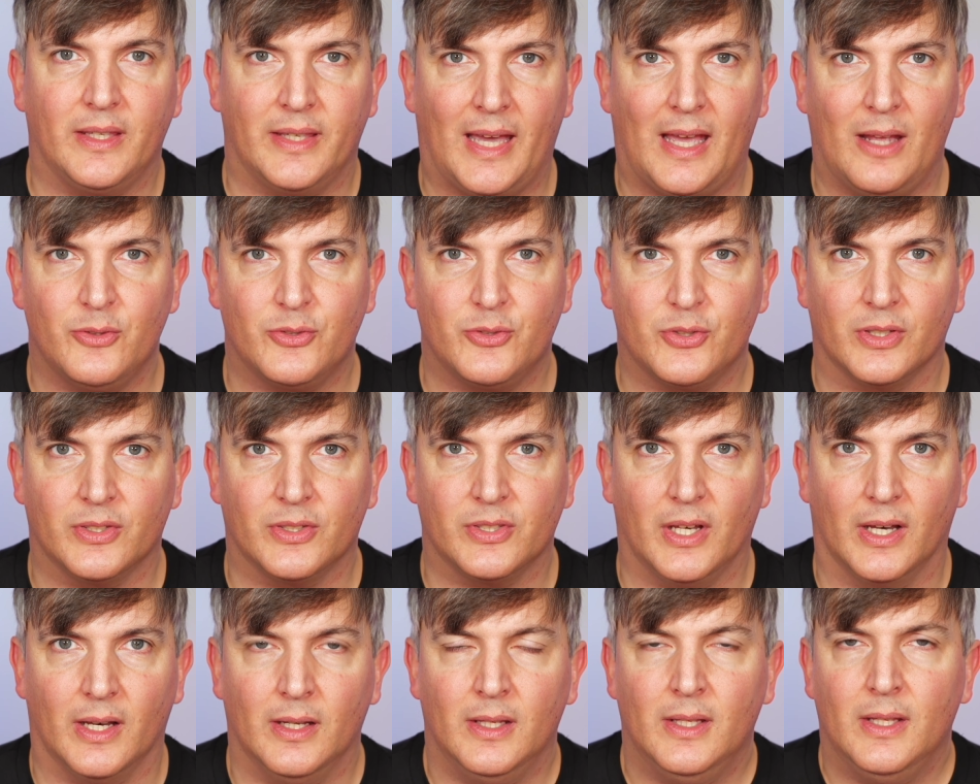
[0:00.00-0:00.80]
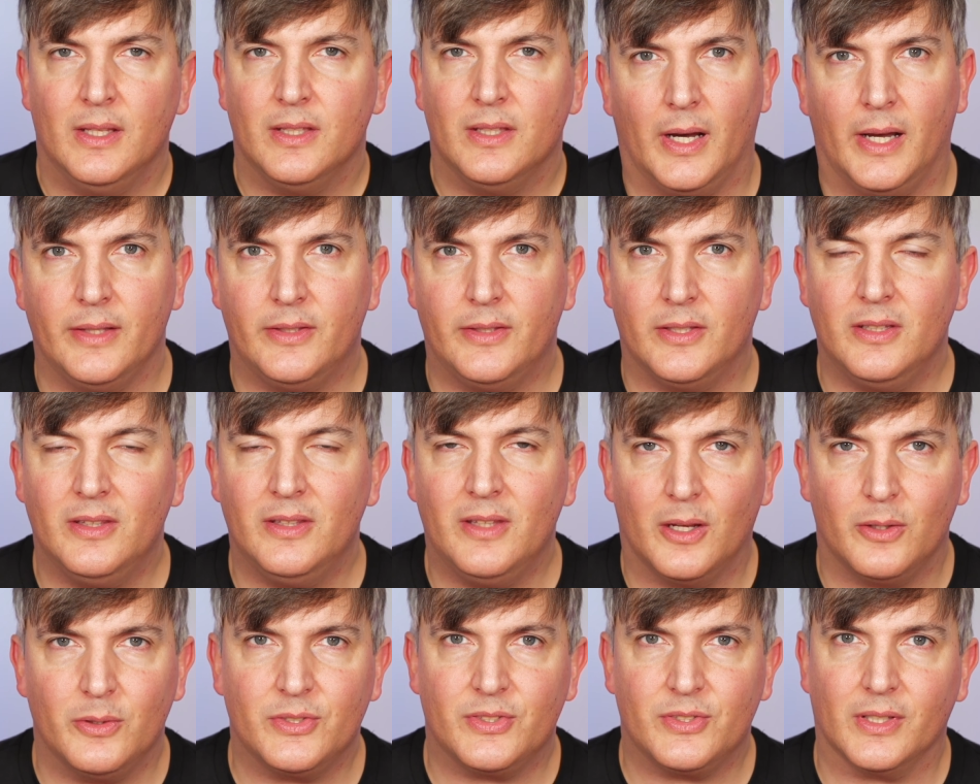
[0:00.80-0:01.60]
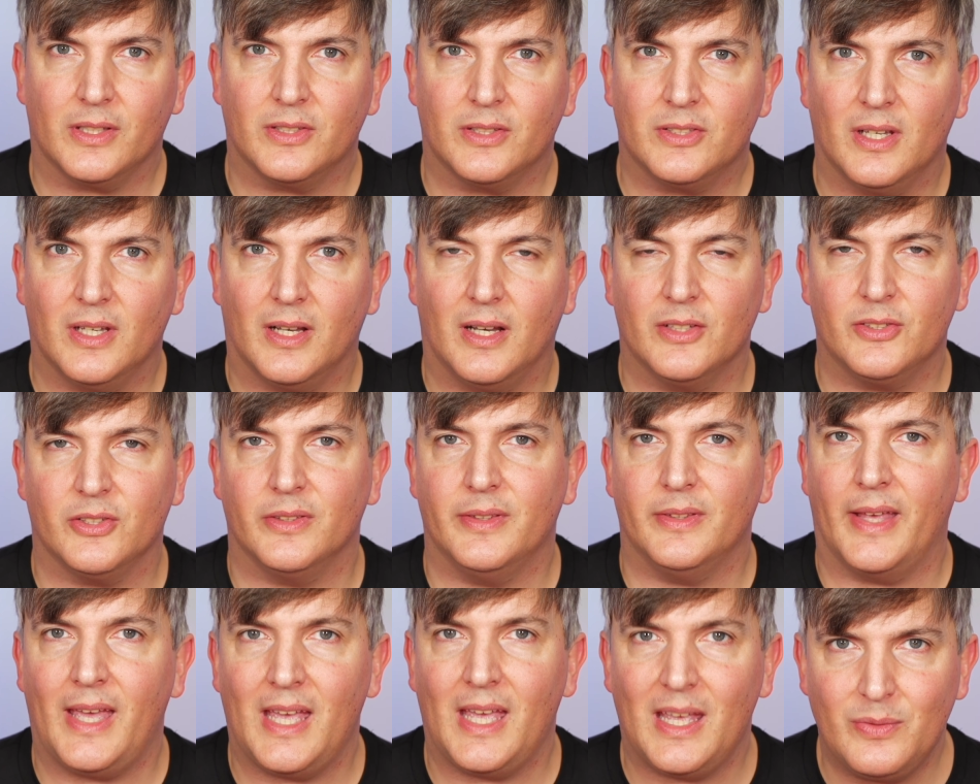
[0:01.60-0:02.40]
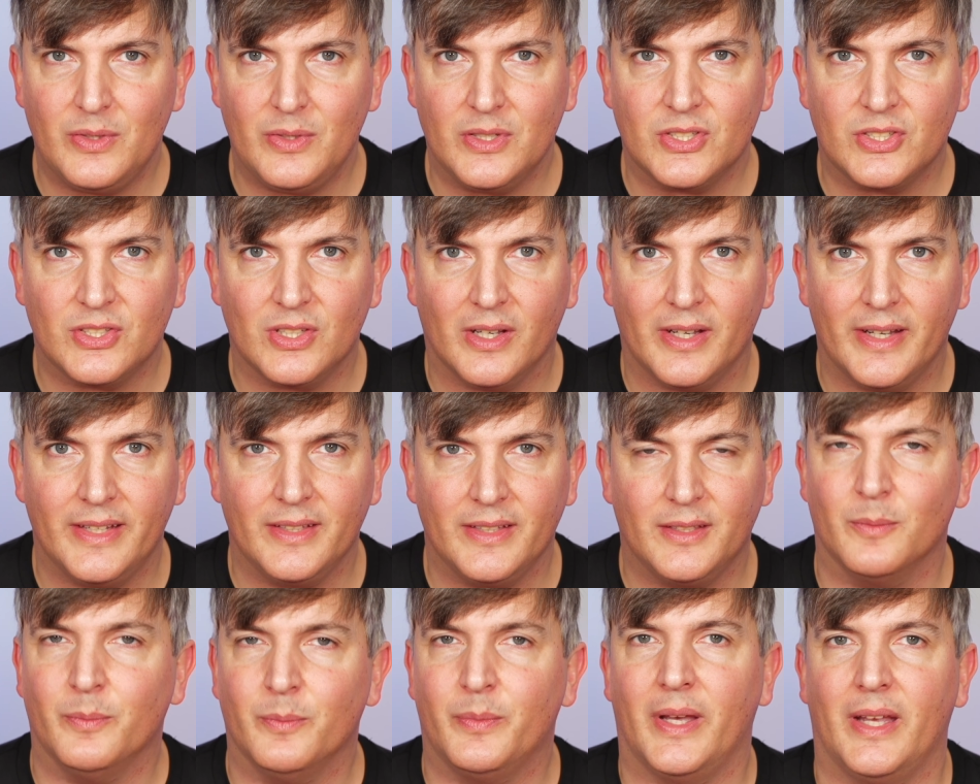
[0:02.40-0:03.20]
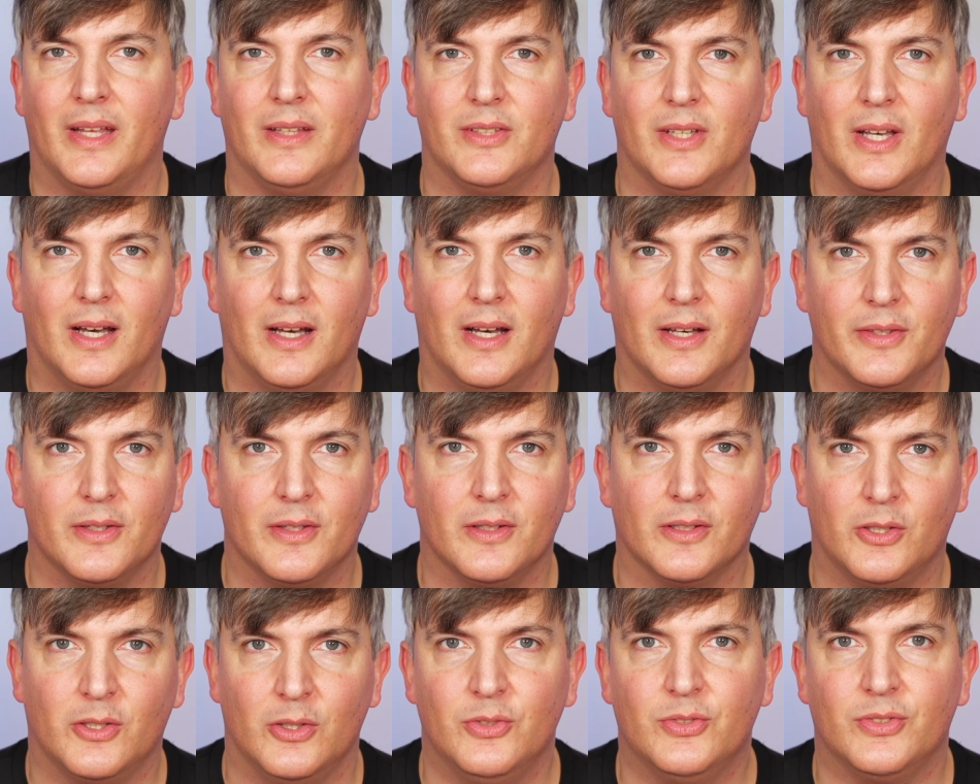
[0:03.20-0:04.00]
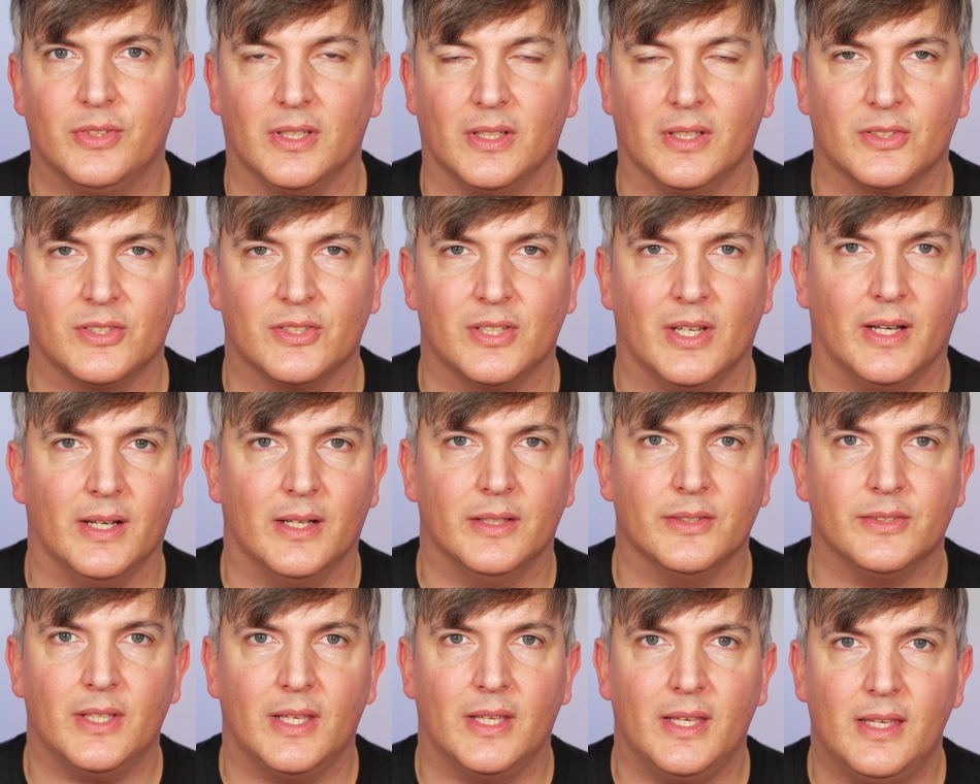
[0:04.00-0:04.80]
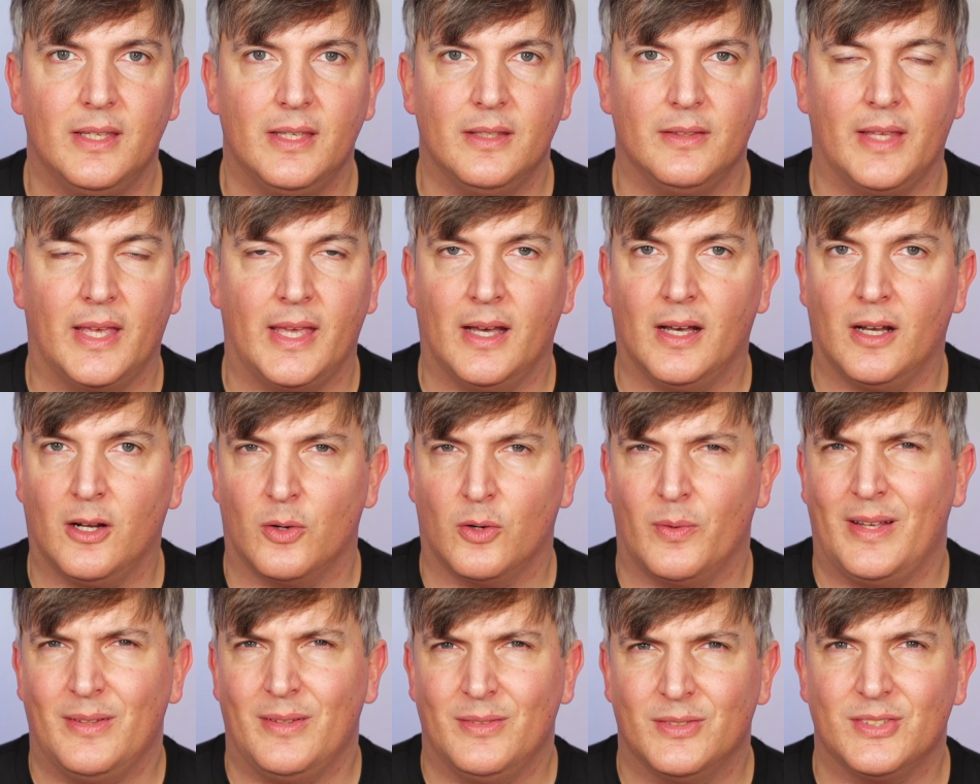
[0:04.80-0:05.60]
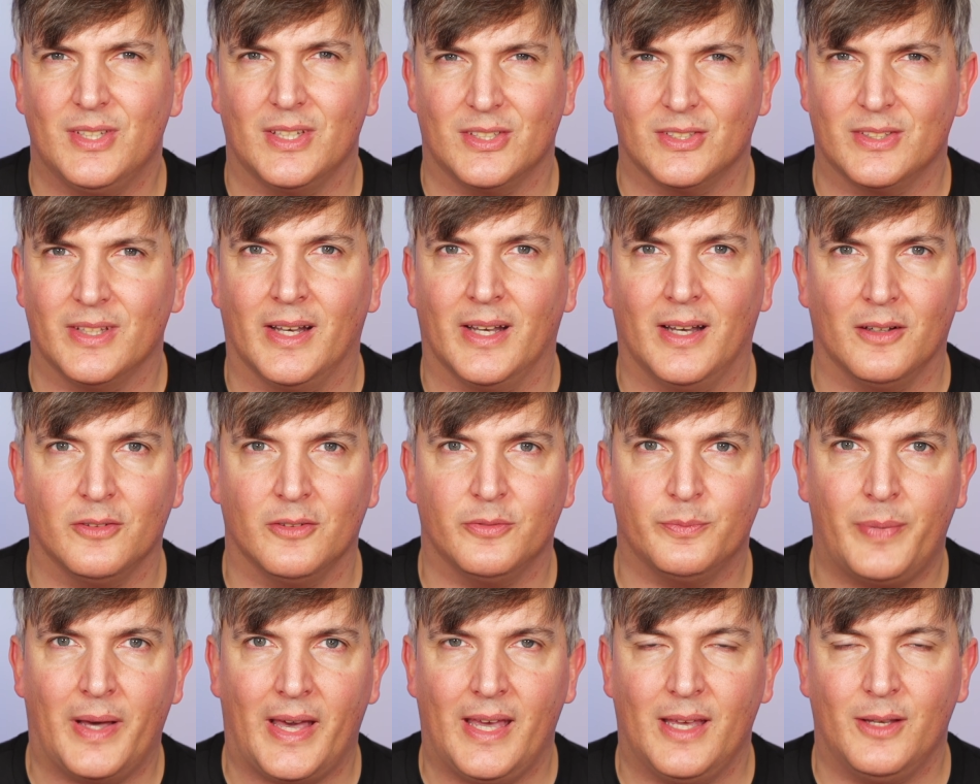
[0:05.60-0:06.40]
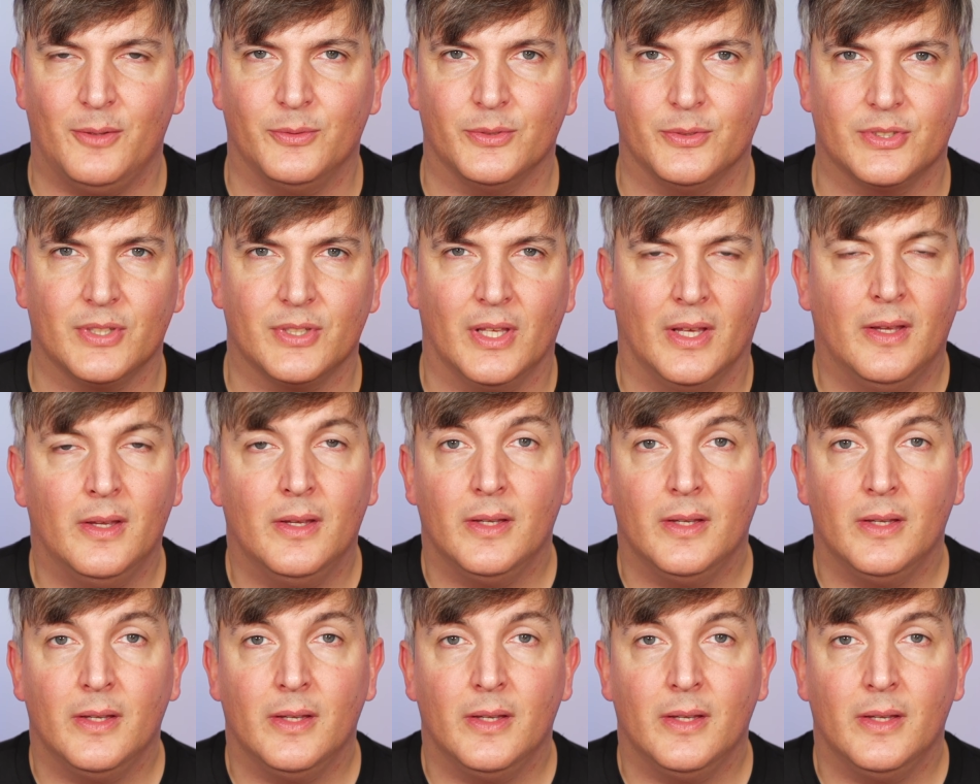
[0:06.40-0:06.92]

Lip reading: couch guitar. I did notice the guitar's on the heavier side compared to other acoustic guitars. They are around 6.5 pounds.